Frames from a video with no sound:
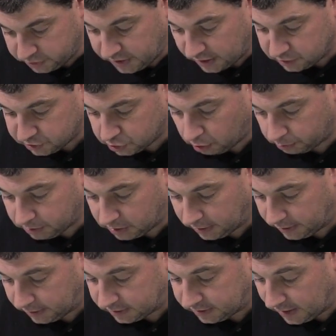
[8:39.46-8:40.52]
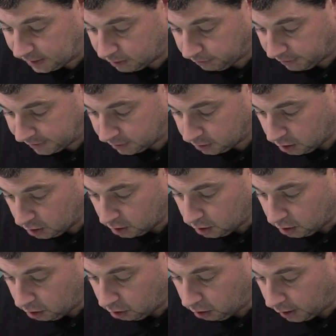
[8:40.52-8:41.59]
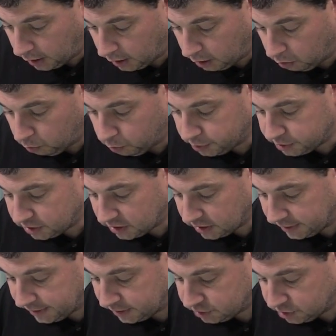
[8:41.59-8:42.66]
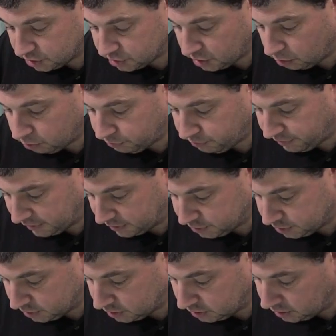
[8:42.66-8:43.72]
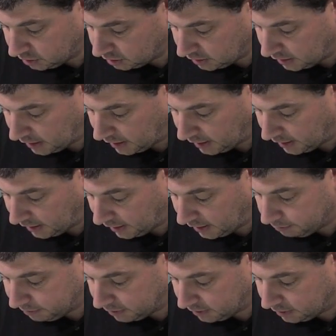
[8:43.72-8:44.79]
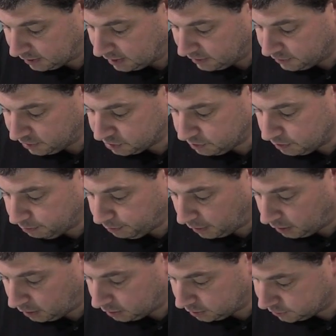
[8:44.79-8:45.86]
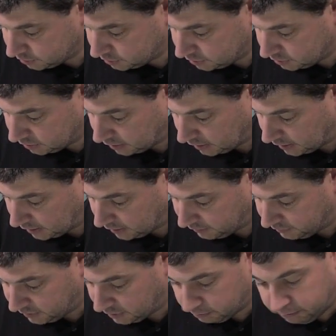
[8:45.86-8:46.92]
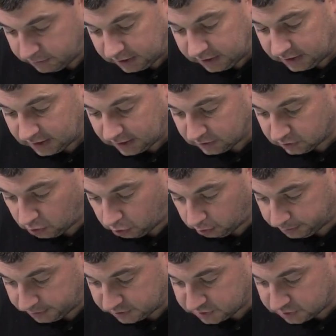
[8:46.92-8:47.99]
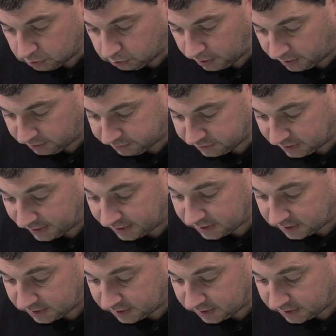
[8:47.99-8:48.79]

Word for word: that stop Klear yellowing uh, or would the Klear just old-fashioned uh, habit that has been passed uh, that many in the hobby still haven't let